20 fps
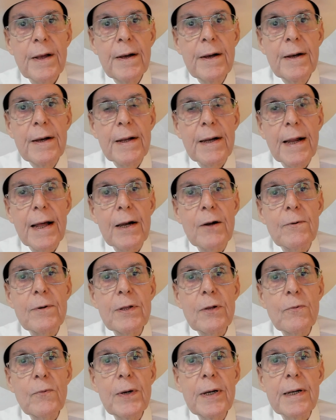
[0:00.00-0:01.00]
Later in
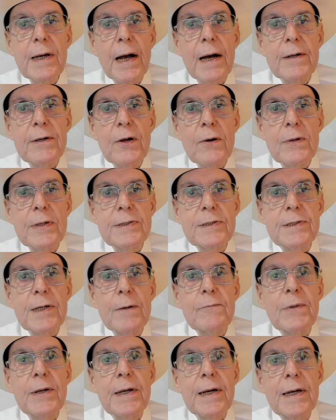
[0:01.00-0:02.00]
the week, I noticed
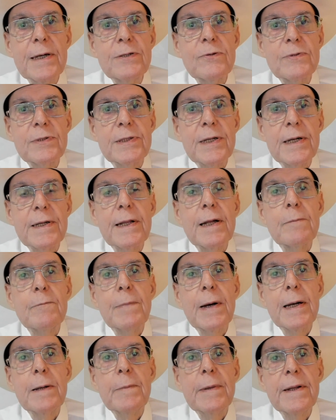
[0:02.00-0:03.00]
something interesting that
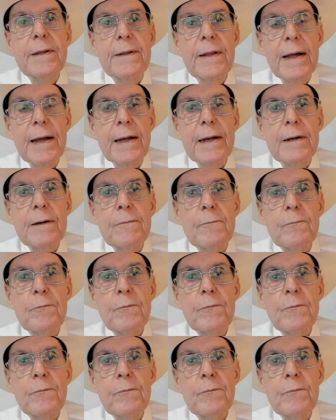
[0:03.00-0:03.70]
made me think.